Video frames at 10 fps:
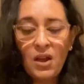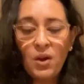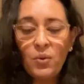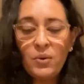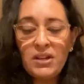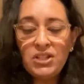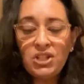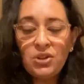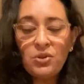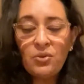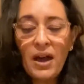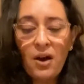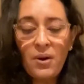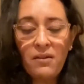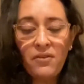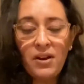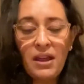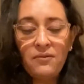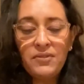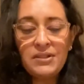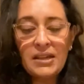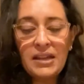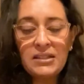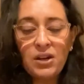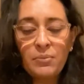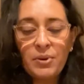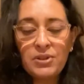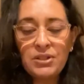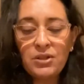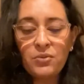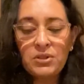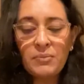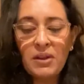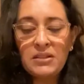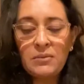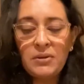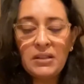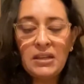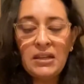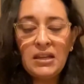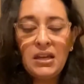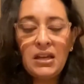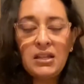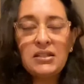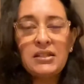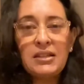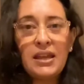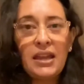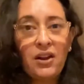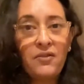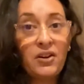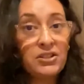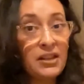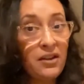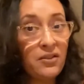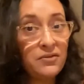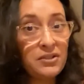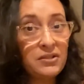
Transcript: We do, however, emphasize our personal responsibility to take care of ourselves.